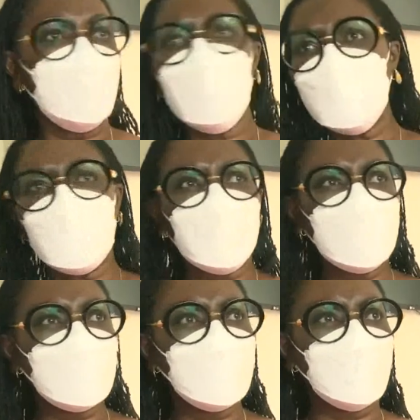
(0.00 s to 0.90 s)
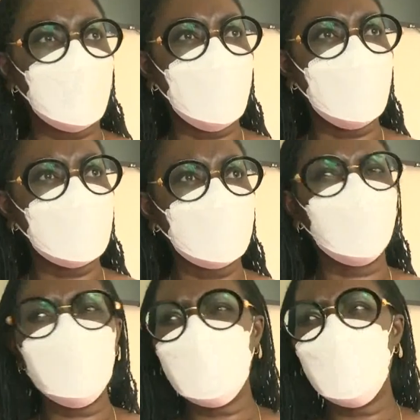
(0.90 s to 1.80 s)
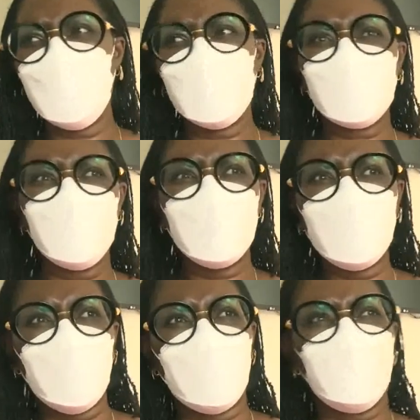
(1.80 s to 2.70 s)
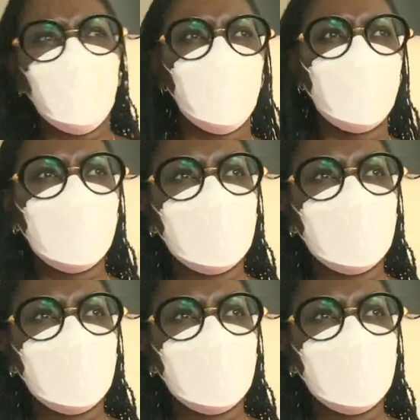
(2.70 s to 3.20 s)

So all the questions we're asking, when people ask whether you are for or